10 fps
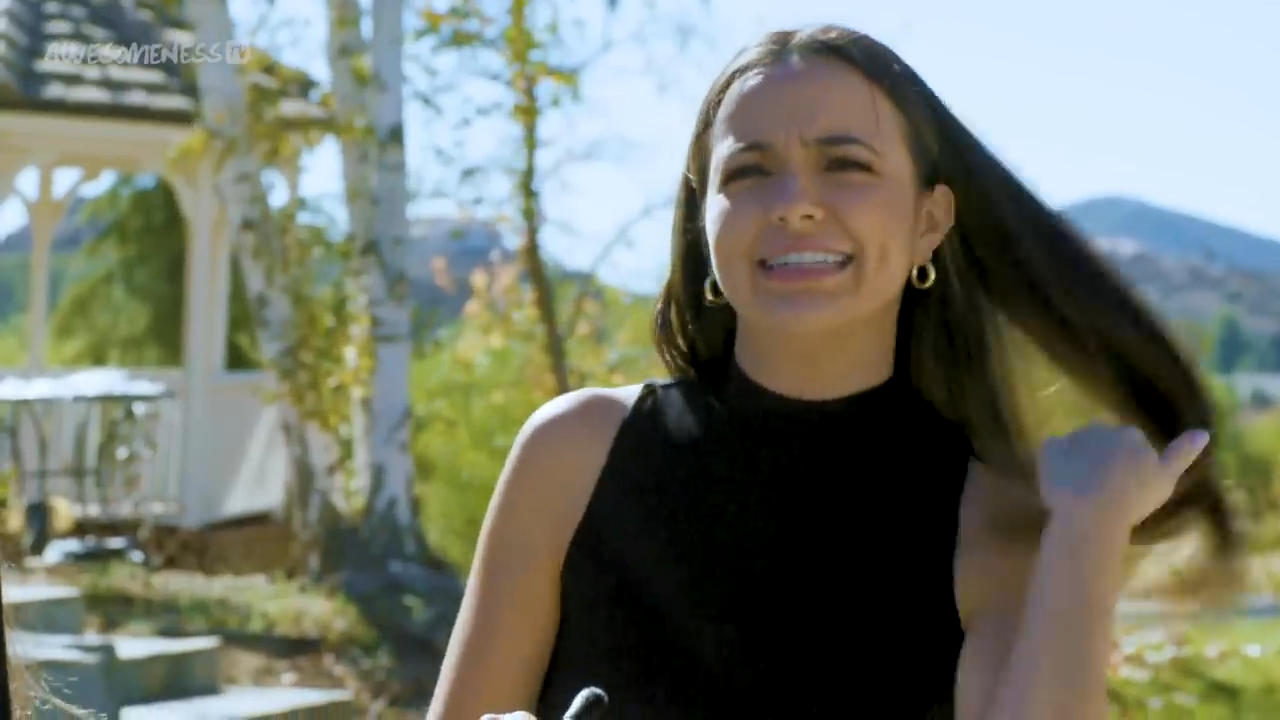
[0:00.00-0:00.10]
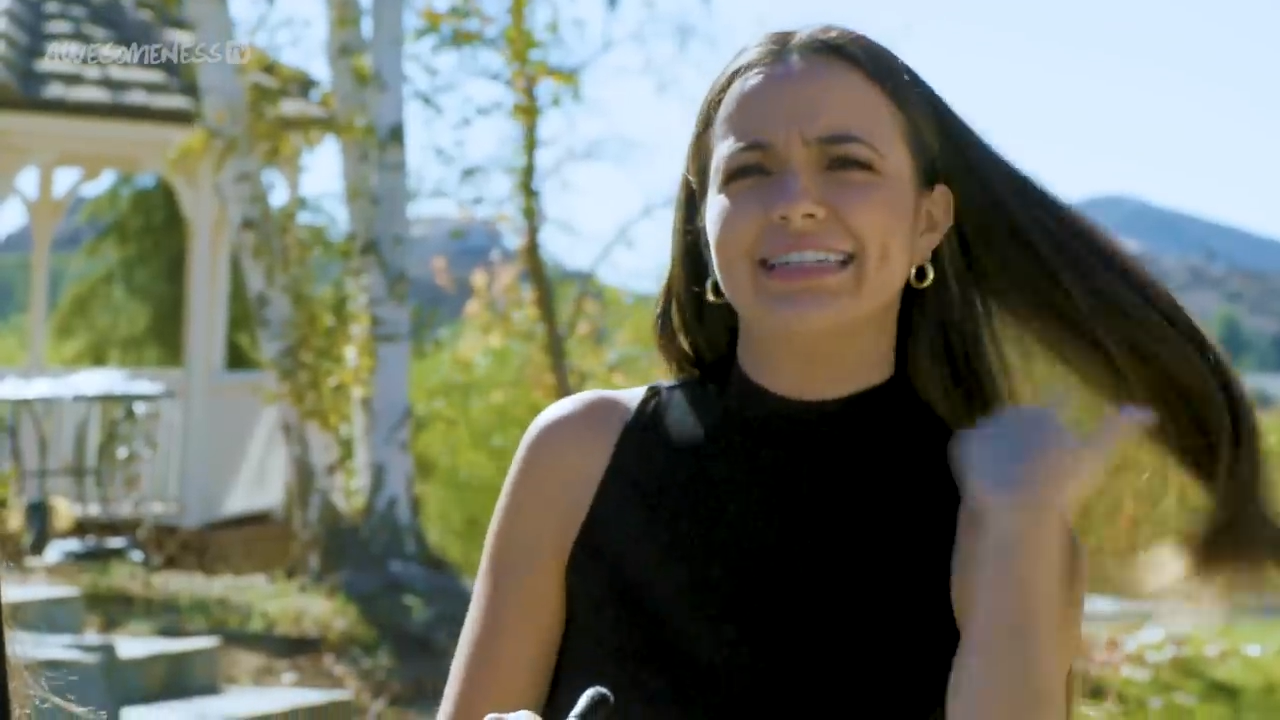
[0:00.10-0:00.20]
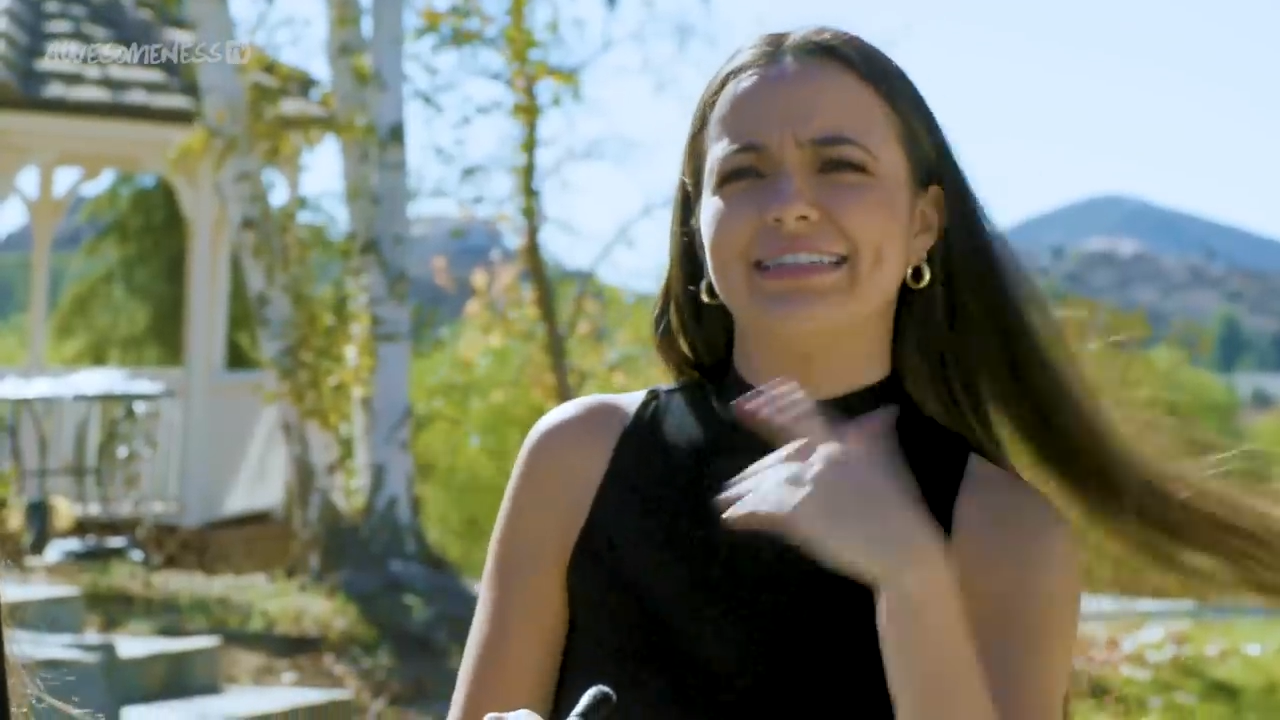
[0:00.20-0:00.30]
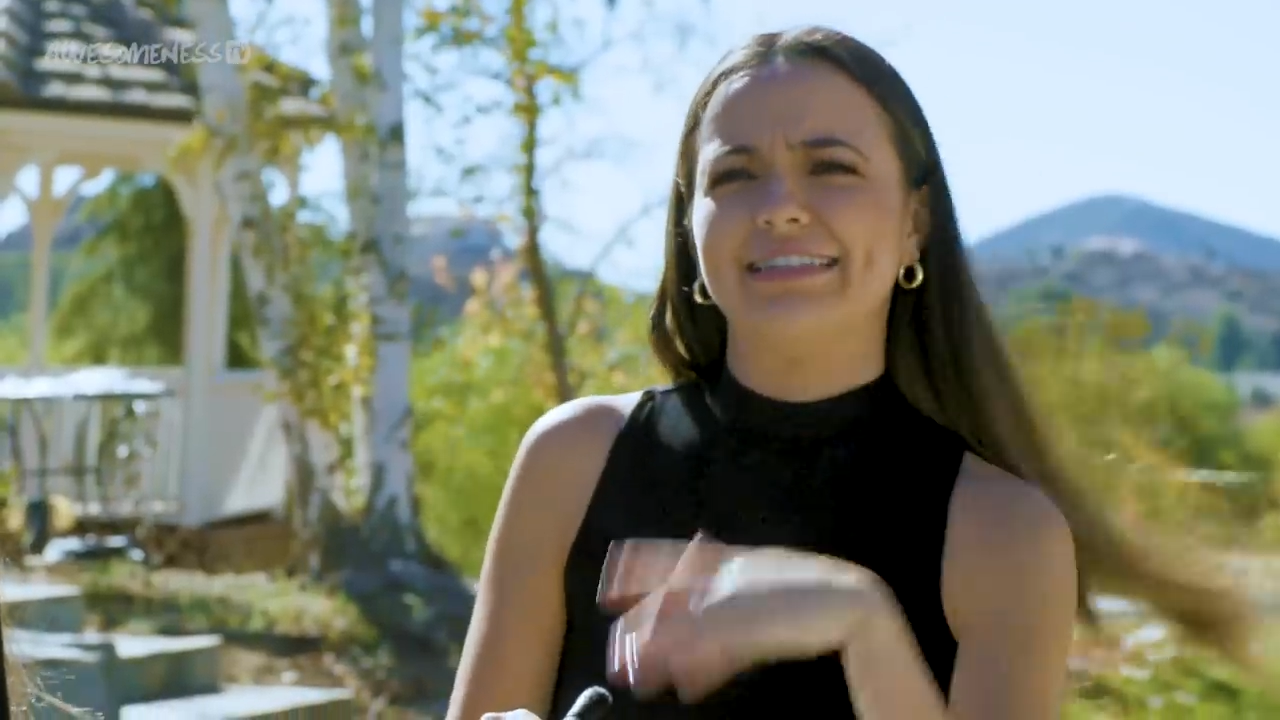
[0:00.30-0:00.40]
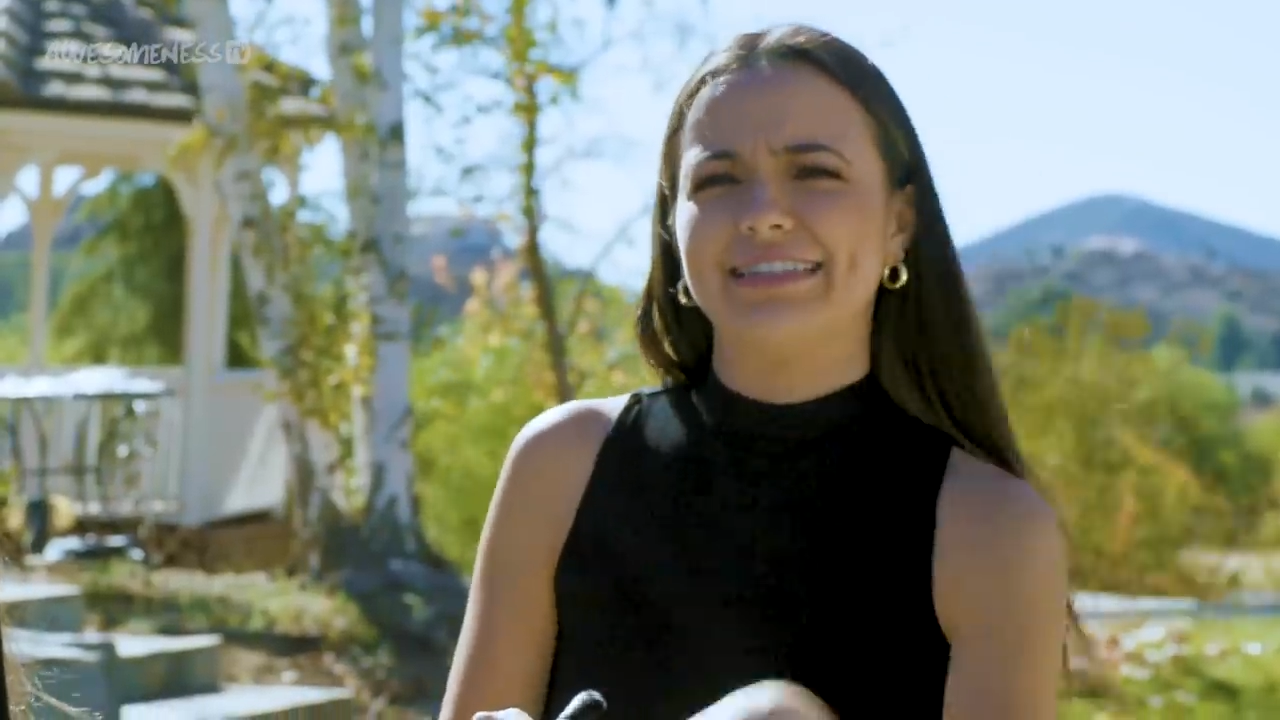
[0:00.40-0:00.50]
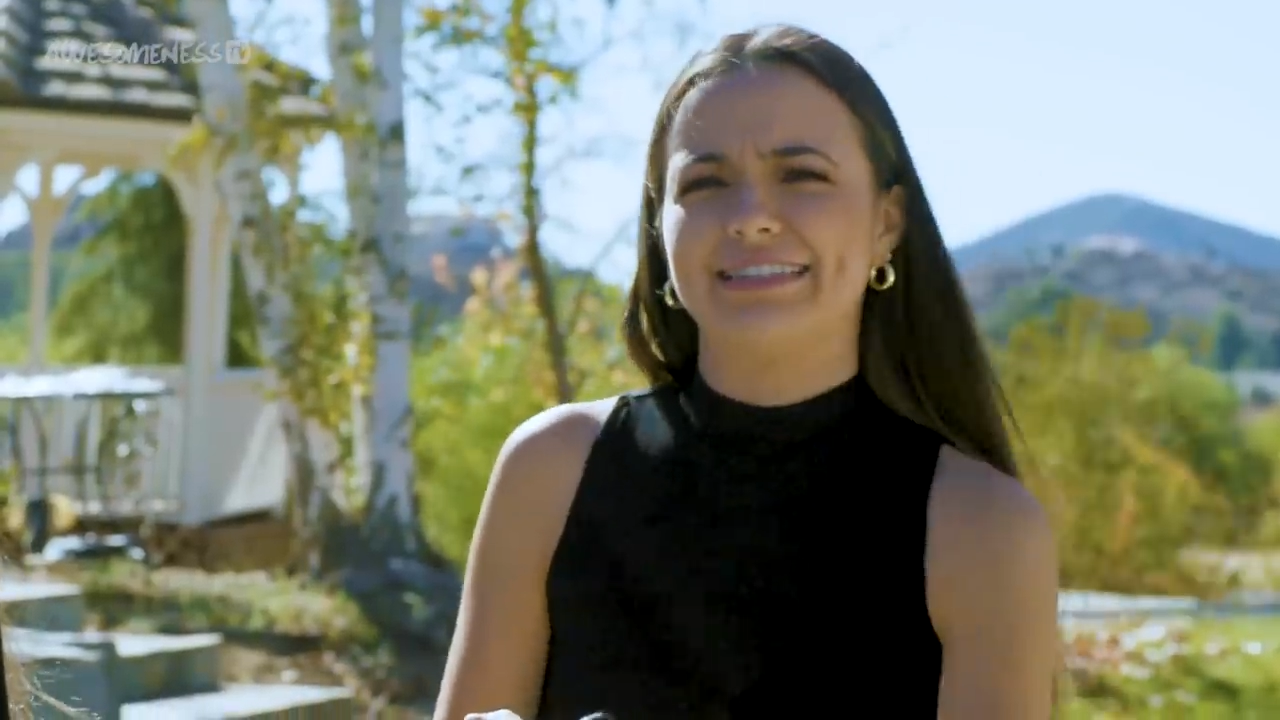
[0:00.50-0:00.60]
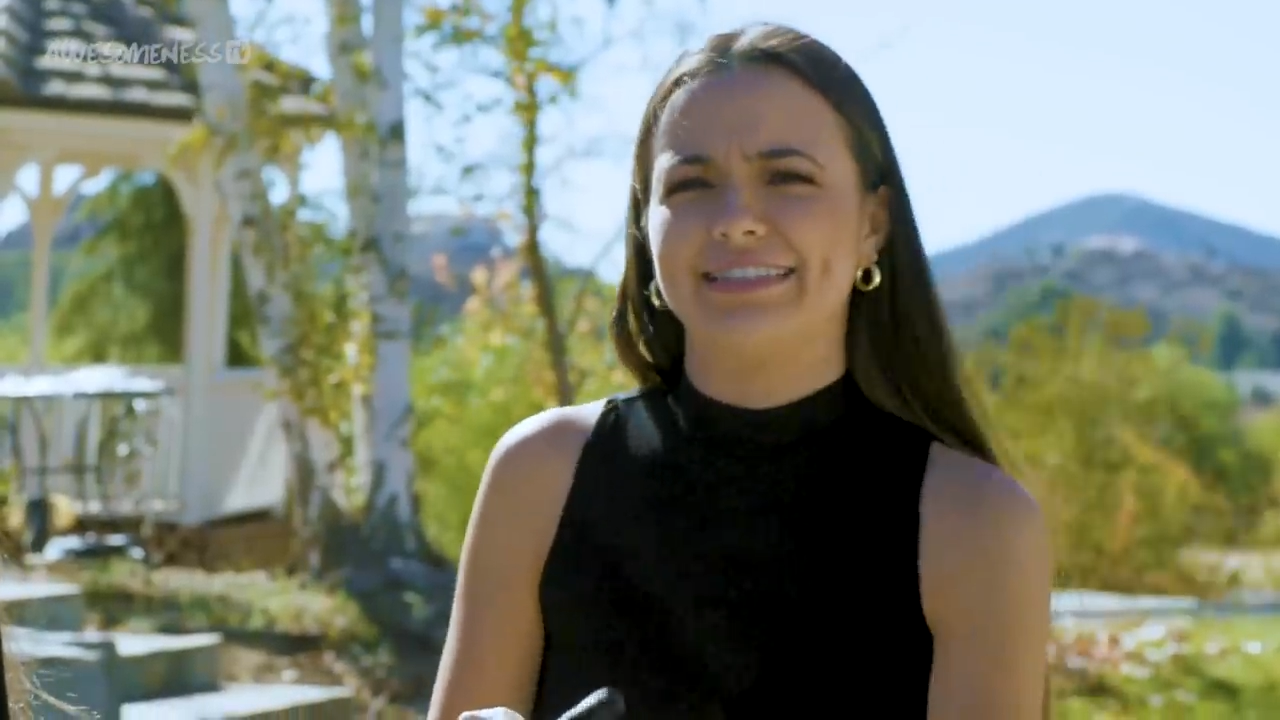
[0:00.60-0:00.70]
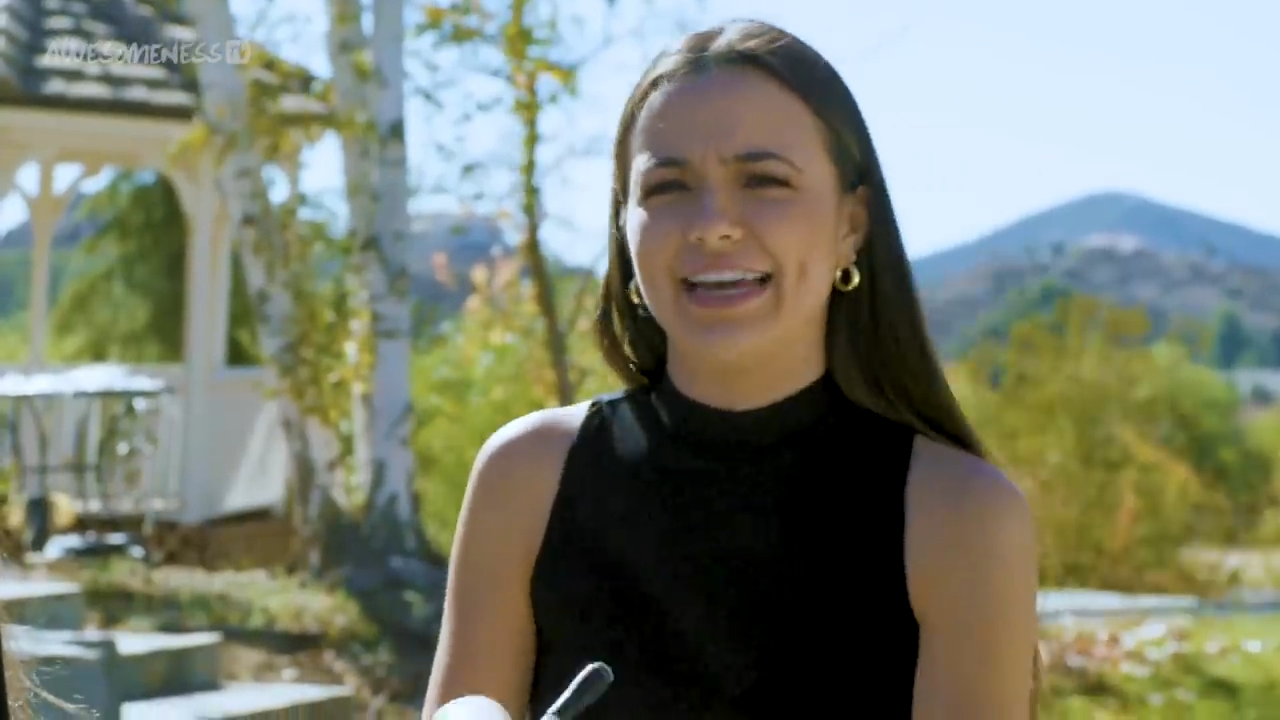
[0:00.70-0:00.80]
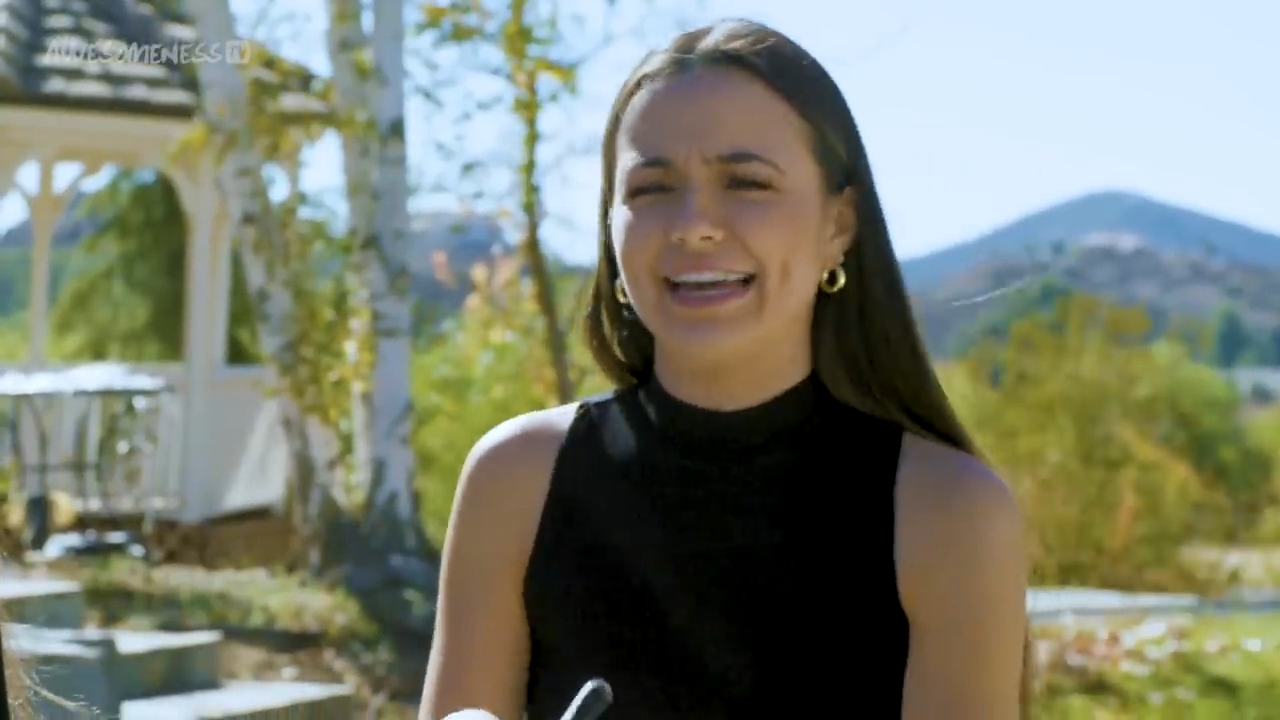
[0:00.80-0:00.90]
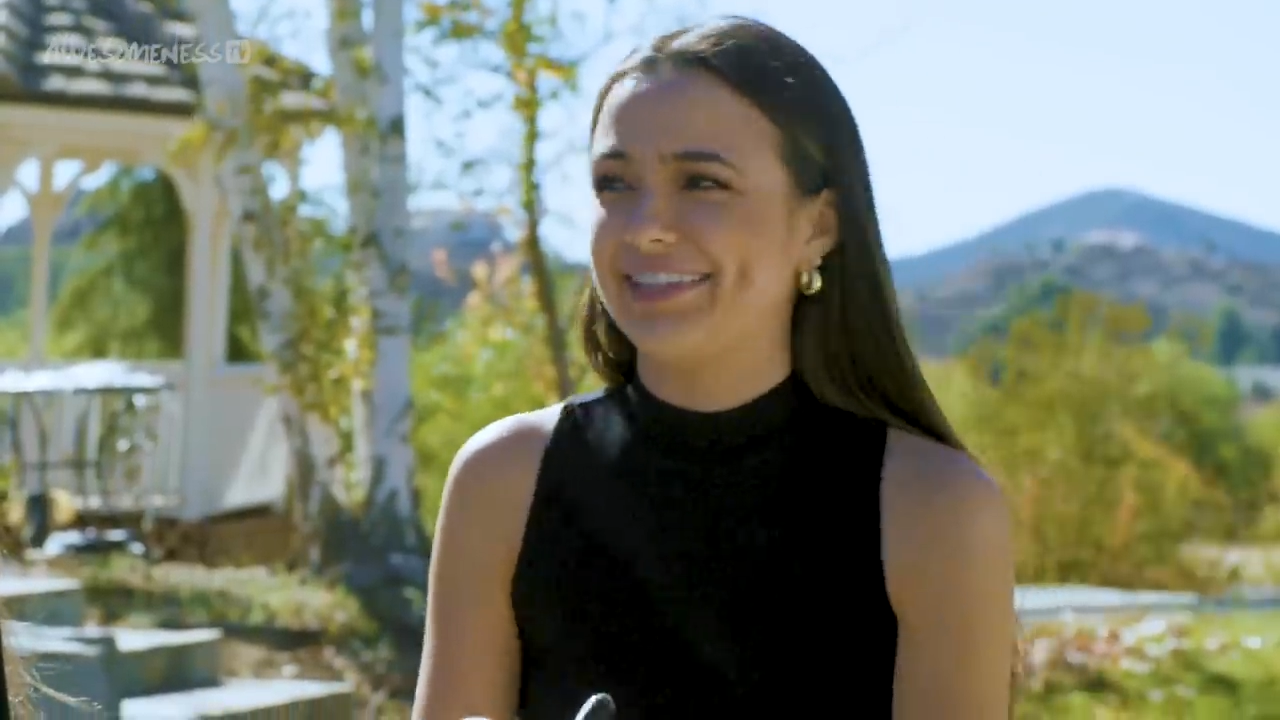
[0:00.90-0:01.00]
in this
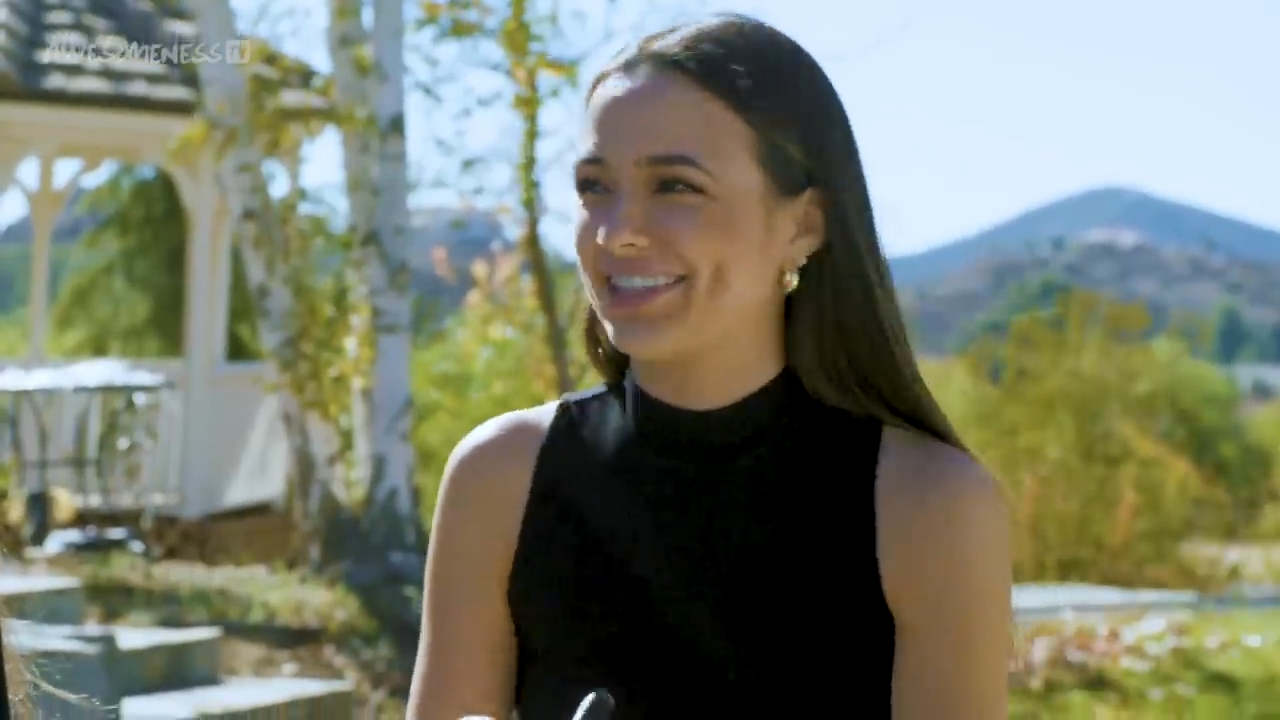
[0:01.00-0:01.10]
state.